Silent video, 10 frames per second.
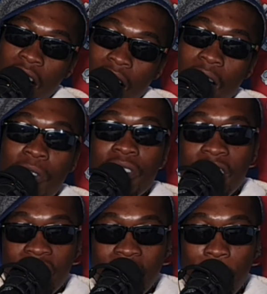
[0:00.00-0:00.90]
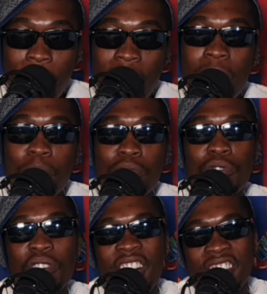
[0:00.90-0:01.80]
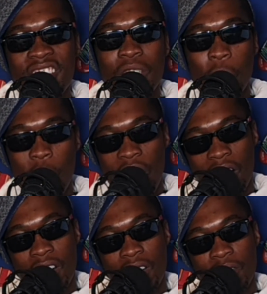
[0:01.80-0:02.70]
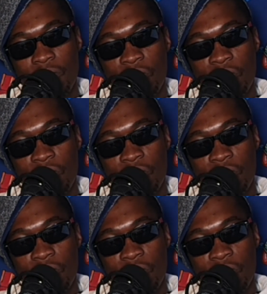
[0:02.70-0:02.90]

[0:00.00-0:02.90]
how does the black bourgeoisie work?